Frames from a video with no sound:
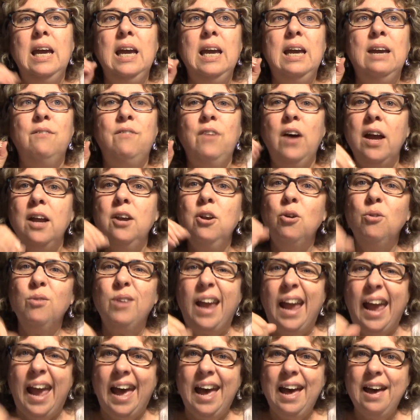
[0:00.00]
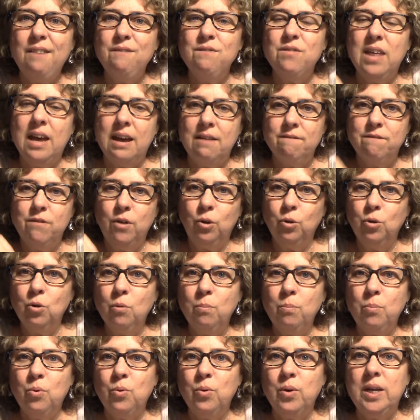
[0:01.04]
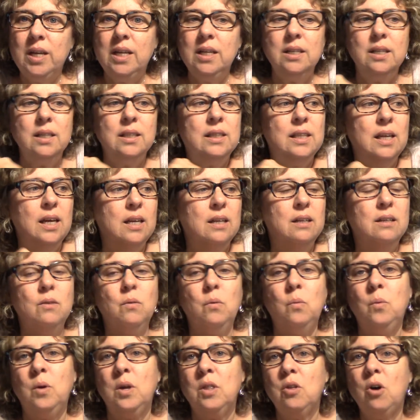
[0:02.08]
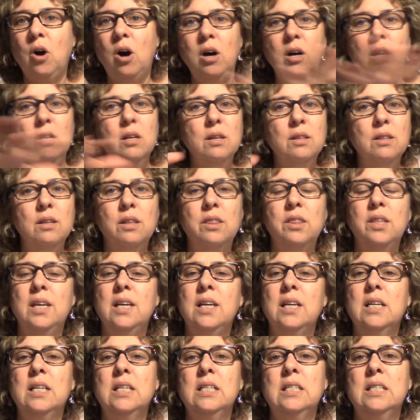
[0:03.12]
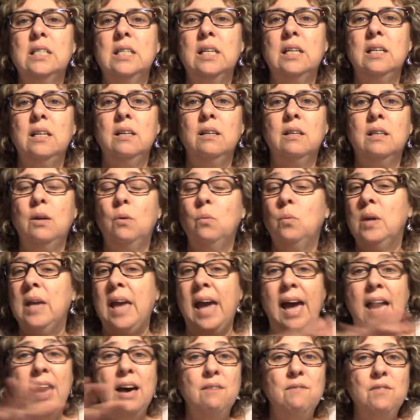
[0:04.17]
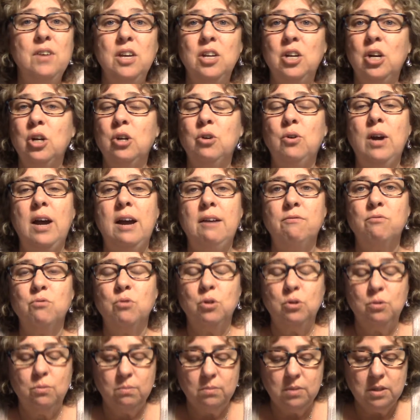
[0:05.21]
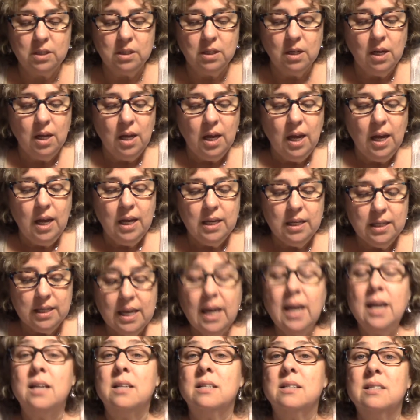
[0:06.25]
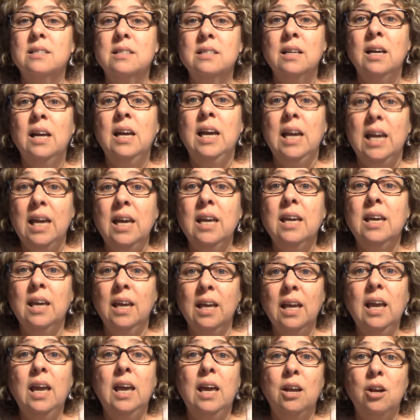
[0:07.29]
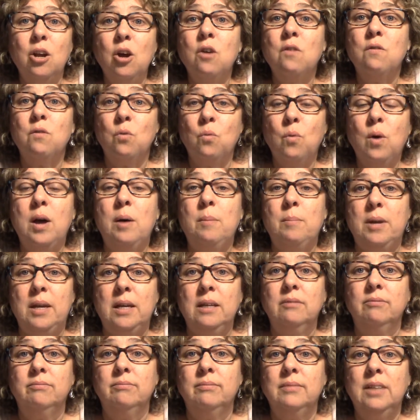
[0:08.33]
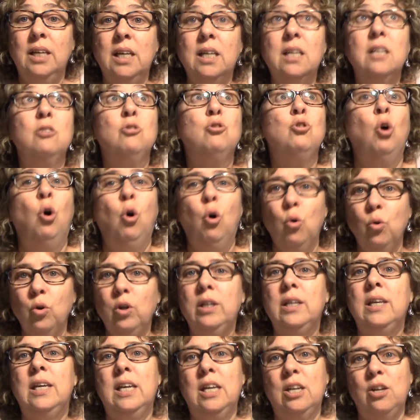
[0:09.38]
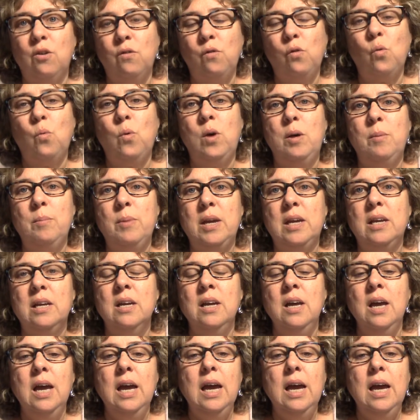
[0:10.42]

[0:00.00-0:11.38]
If I don't have that focal point, then with all of the things that we have in our craft rooms, yes, it can get overwhelming. It can totally get overwhelming.